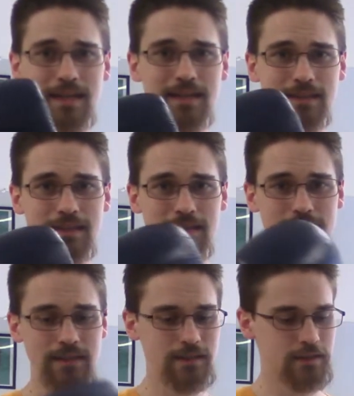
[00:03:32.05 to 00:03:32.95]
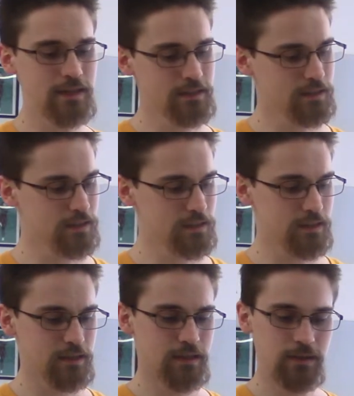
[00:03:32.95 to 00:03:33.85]
getting these. These
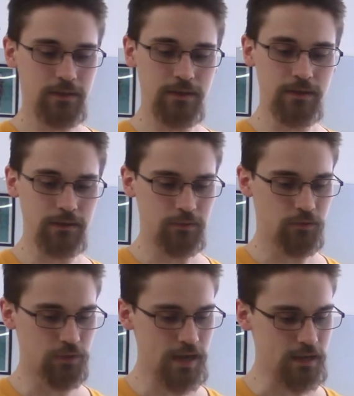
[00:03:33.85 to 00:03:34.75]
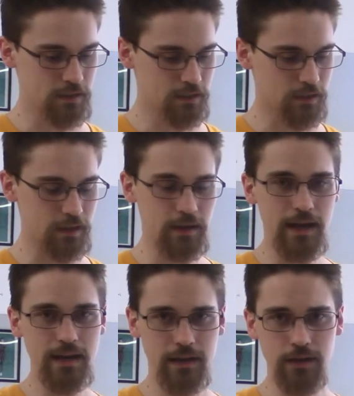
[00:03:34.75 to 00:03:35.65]
things are great.
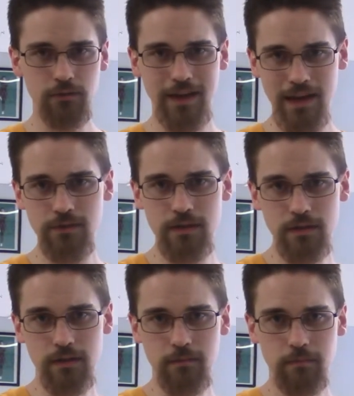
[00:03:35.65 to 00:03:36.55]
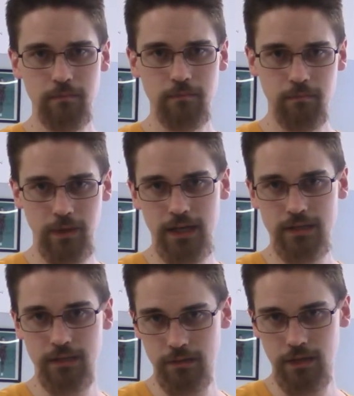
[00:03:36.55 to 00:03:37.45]
Any kind of heavy
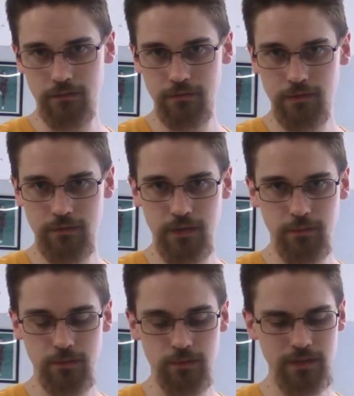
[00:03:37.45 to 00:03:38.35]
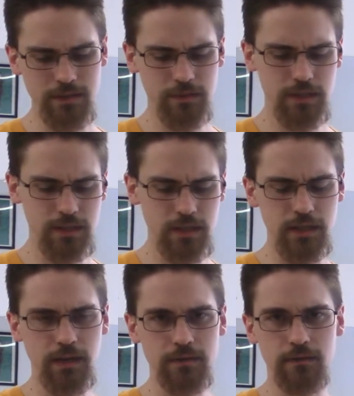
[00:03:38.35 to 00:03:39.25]
boxing glove of some sort. These are
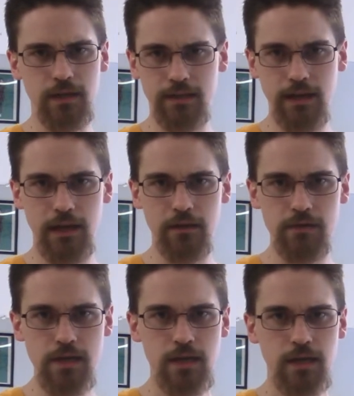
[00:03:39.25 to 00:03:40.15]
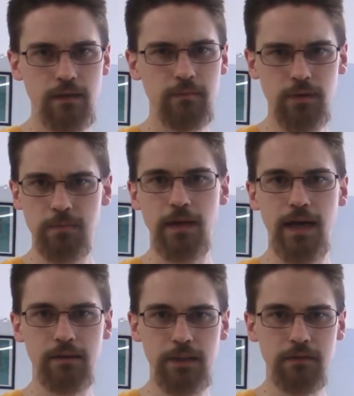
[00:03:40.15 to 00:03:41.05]
16 ounce, they're not that heavy. Most
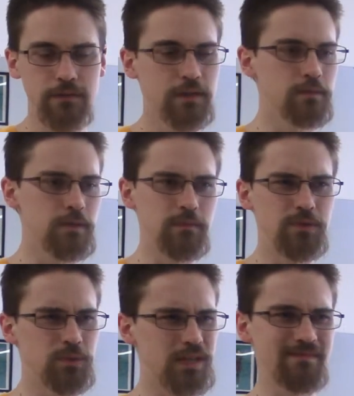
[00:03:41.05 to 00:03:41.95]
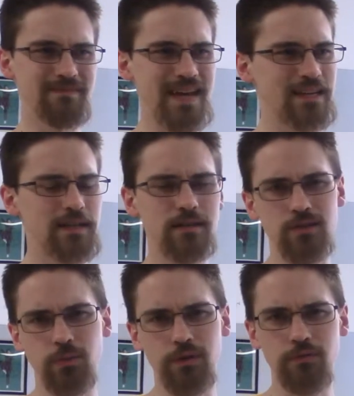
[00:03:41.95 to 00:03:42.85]
bag gloves tend to be between 18
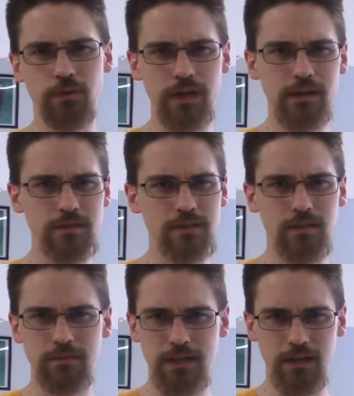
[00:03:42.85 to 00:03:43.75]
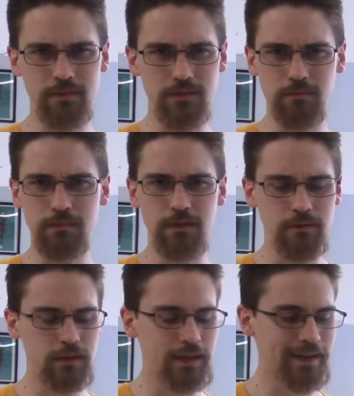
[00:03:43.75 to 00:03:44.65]
and 24 ounce, sometimes even
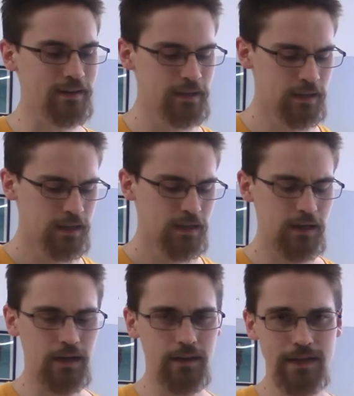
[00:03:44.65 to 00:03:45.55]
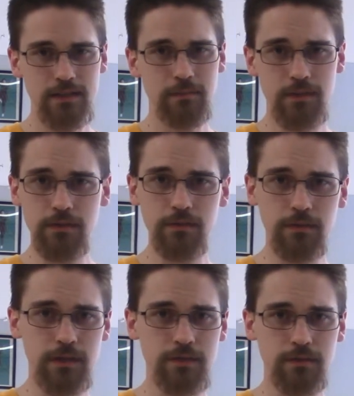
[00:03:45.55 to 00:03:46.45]
bigger than that. That's up to
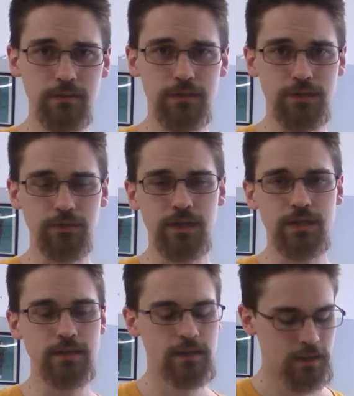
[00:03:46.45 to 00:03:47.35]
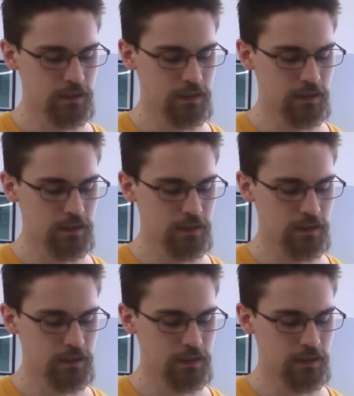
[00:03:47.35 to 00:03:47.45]
you at your own discretion.